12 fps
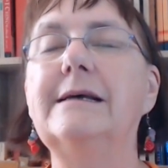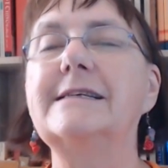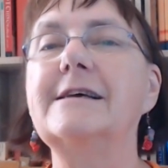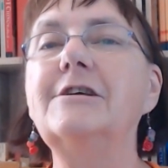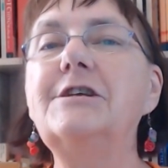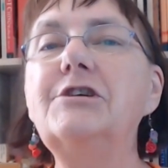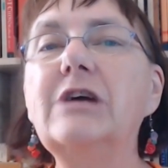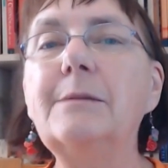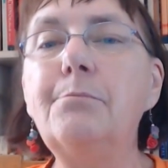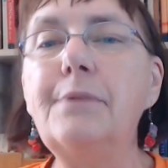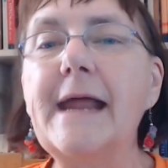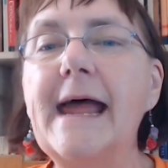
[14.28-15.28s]
so that you
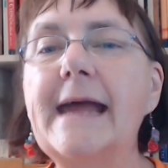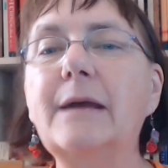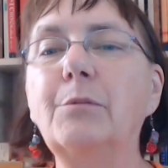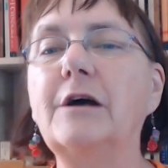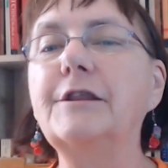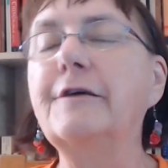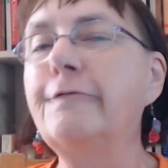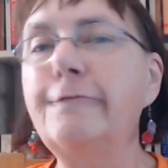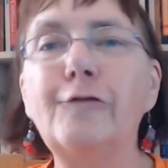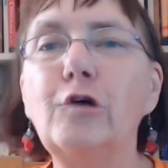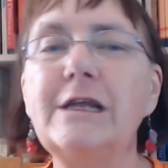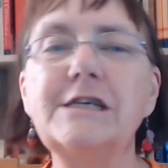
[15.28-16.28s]
can brag about the
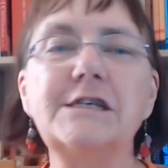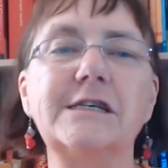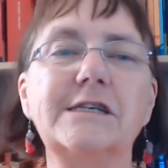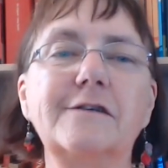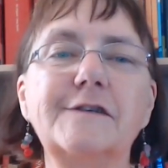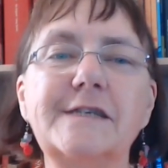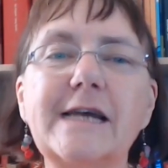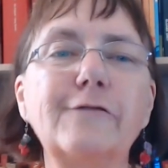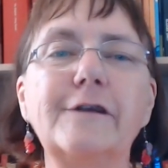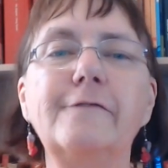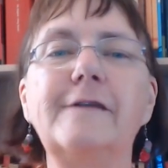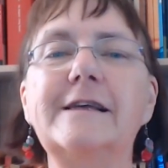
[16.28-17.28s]
foolishness of
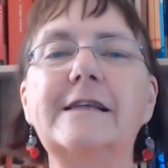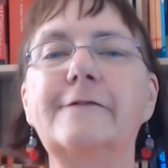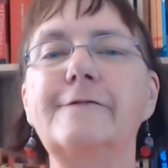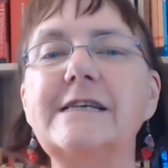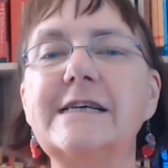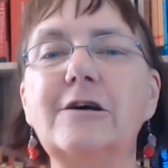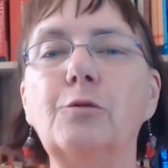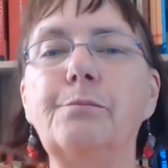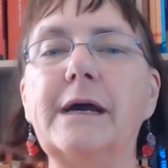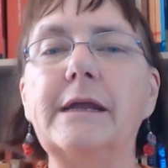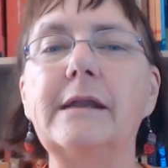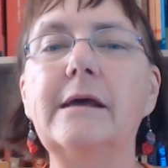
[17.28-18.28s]
self-inflicted physical
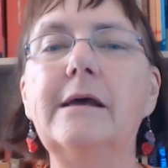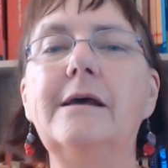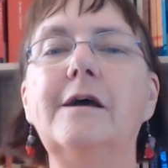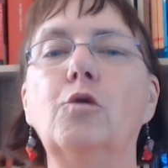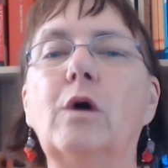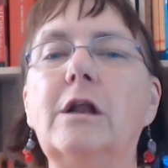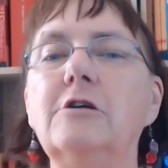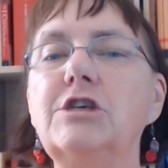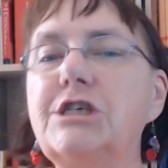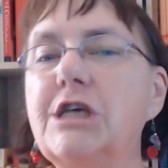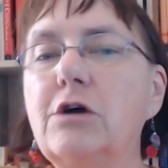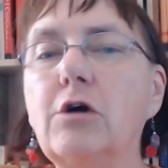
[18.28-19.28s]
pain while you
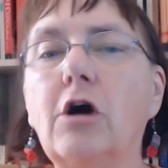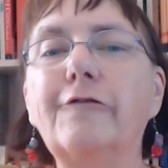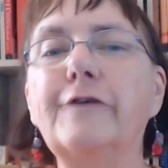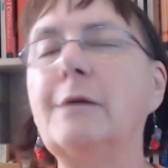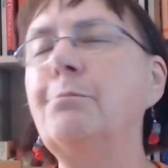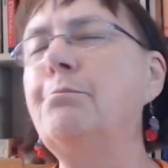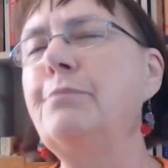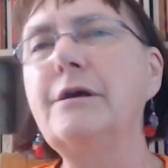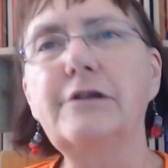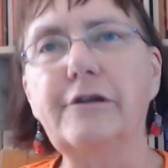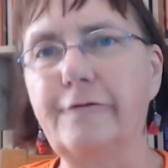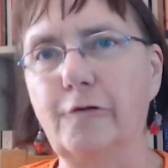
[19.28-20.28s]
show off a
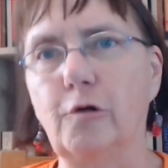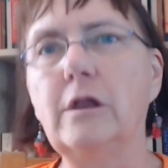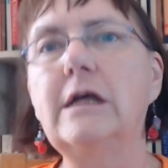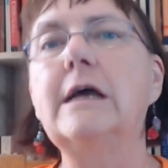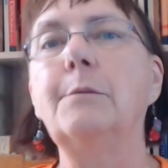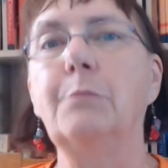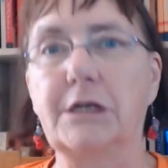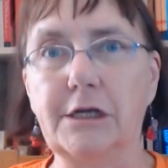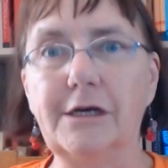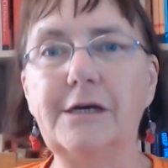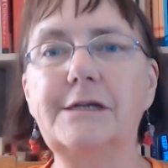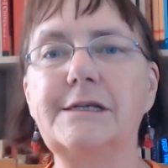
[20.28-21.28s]
beautiful but
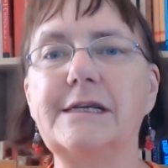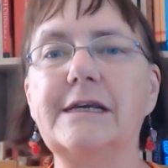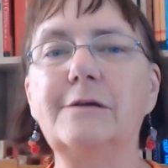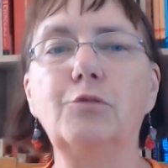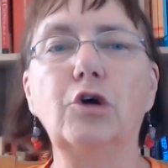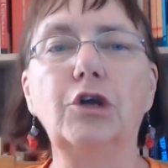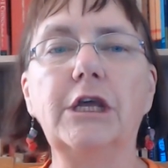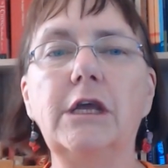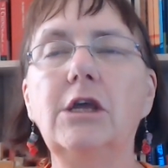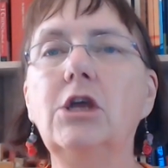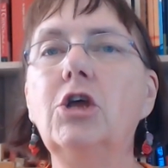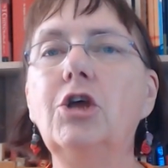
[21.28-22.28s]
hurting
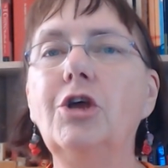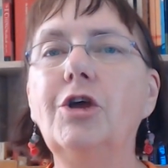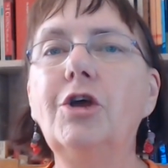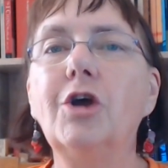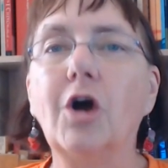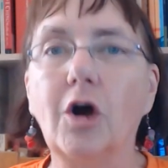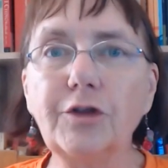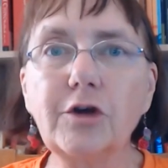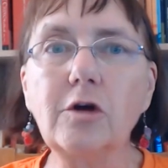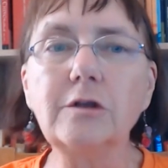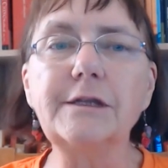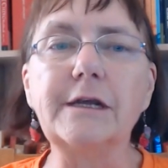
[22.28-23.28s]
body. On the
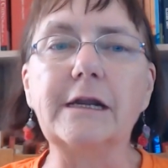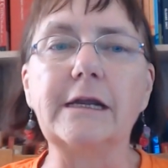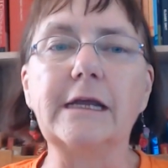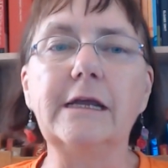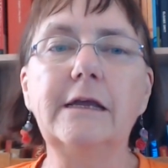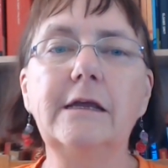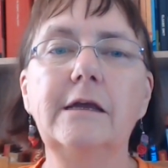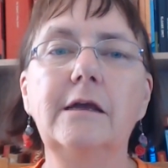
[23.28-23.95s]
contrary,